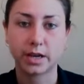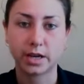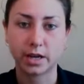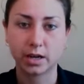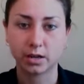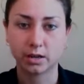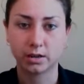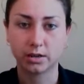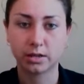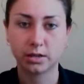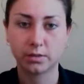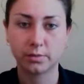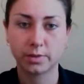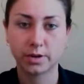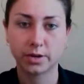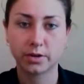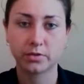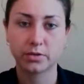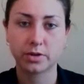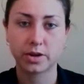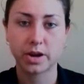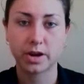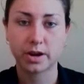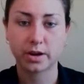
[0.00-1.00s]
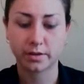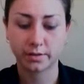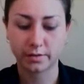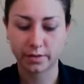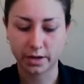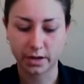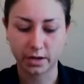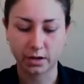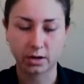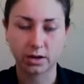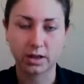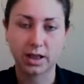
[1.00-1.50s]
They get a little bit creative.
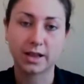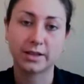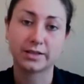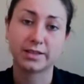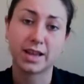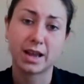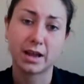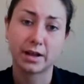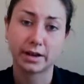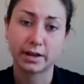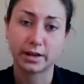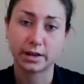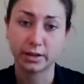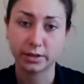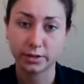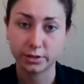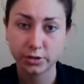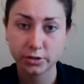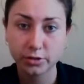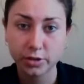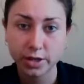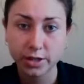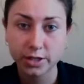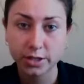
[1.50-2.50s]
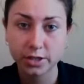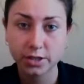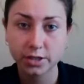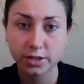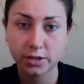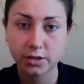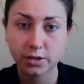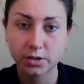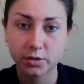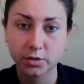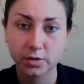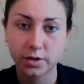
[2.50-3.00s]
They are allowed to add
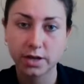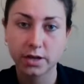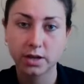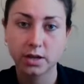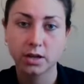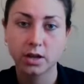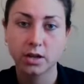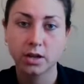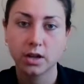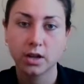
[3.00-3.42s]
illustrations to it,